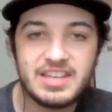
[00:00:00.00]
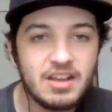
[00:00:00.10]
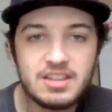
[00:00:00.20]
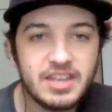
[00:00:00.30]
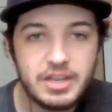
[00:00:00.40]

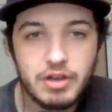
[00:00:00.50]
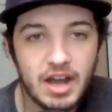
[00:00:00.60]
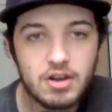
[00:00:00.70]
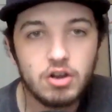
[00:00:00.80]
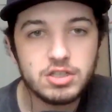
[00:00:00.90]
The other thing you
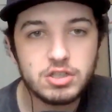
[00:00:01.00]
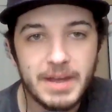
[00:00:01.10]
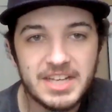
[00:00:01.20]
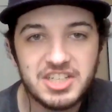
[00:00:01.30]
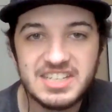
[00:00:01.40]
got to also
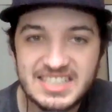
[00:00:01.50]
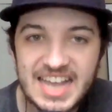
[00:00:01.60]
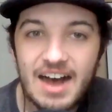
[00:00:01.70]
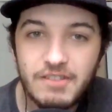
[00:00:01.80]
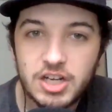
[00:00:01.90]
mention is
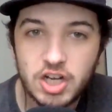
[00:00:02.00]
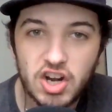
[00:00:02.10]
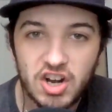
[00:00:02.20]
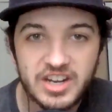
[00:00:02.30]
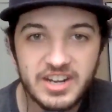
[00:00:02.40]
Dalvin
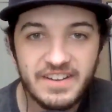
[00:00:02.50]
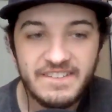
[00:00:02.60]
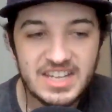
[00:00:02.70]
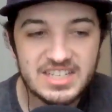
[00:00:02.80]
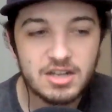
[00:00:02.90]
Cook
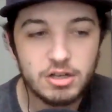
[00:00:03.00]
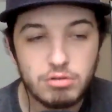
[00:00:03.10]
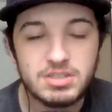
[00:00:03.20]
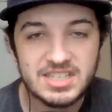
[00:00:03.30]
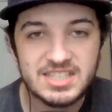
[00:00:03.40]
is
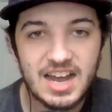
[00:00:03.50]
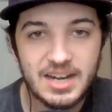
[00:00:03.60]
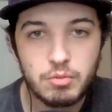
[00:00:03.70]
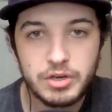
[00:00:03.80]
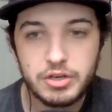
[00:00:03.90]
close to
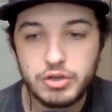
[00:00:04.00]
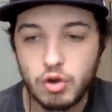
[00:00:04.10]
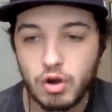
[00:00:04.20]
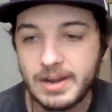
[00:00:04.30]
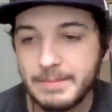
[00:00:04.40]
signing with New York.